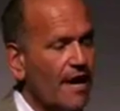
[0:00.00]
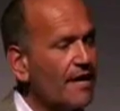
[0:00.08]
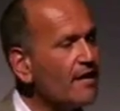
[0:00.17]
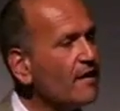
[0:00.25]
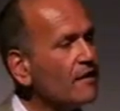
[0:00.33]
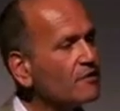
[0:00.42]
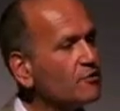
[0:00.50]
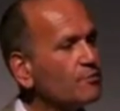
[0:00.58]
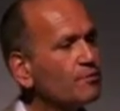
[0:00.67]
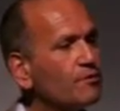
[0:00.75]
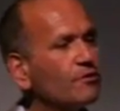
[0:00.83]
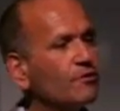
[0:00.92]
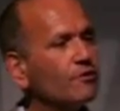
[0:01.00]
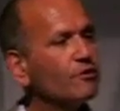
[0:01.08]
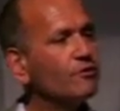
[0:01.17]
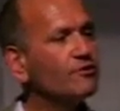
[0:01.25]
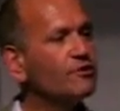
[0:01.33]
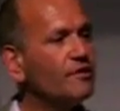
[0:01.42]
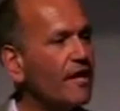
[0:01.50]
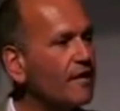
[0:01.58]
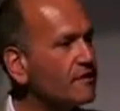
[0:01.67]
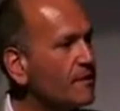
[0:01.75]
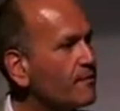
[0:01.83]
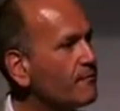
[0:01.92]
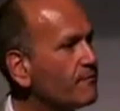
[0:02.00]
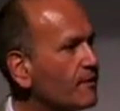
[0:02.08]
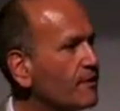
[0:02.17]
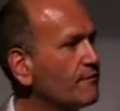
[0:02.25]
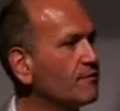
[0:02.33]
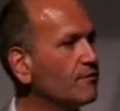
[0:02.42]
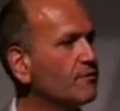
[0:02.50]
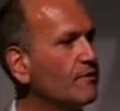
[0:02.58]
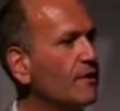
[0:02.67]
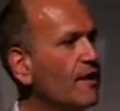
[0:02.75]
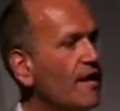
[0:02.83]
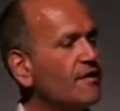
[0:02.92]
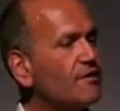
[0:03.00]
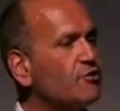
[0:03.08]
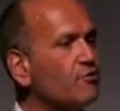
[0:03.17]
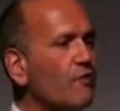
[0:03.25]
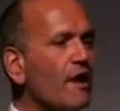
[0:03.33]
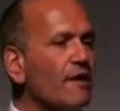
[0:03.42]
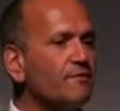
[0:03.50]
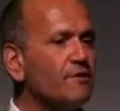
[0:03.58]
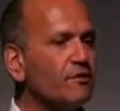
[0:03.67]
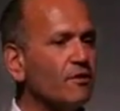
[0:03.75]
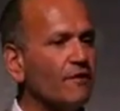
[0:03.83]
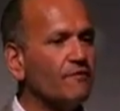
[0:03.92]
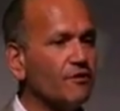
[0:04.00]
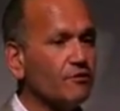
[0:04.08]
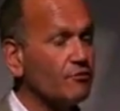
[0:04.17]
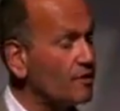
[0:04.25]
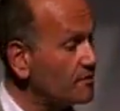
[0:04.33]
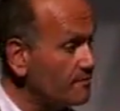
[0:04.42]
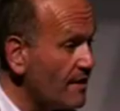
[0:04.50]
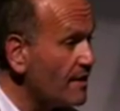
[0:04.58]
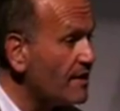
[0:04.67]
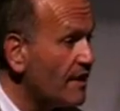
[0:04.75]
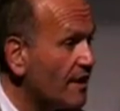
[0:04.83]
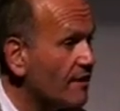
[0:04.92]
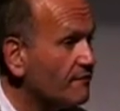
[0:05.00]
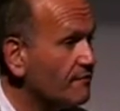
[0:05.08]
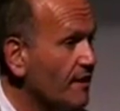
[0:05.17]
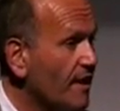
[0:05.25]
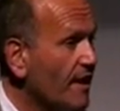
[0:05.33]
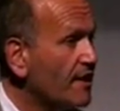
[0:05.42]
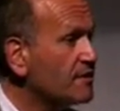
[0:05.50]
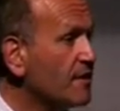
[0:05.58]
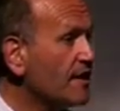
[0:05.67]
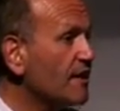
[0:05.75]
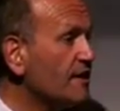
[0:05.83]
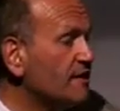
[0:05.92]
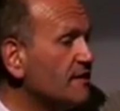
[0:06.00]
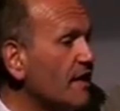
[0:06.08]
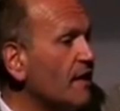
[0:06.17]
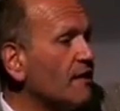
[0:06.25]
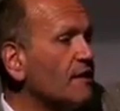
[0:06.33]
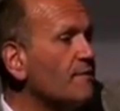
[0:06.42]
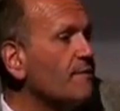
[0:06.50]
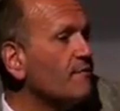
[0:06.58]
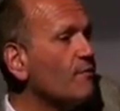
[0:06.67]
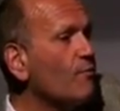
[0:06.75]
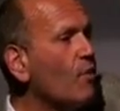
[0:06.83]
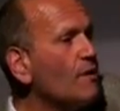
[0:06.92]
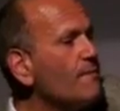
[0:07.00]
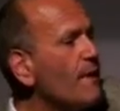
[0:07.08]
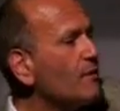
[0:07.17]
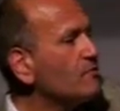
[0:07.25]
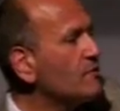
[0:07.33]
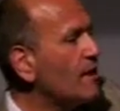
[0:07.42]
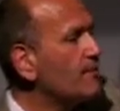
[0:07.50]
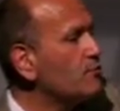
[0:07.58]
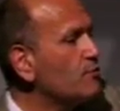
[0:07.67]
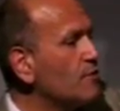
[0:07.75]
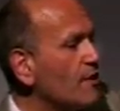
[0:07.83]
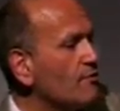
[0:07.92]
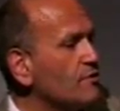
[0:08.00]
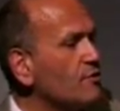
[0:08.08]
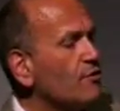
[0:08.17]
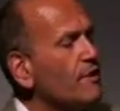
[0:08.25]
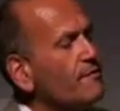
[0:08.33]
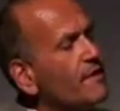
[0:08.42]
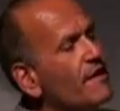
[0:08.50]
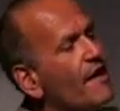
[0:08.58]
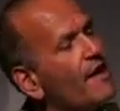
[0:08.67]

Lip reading: Any entrepreneur who stands up in front of you and describes their life history, as many have, as like a gazelle leaping from one mountaintop to another, as though it had been an